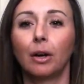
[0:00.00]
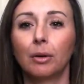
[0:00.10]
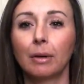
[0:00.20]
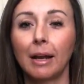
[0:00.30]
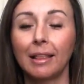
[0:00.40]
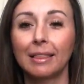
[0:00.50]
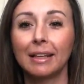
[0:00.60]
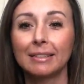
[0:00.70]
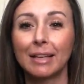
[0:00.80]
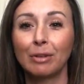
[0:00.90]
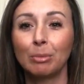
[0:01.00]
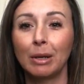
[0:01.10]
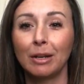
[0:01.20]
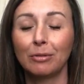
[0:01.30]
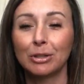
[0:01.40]
All right. Thanks,
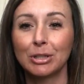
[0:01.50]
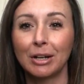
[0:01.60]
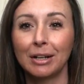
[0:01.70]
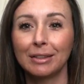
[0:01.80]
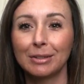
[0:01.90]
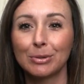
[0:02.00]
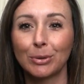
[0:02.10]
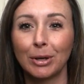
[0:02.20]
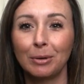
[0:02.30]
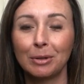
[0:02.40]
everybody, for sharing this story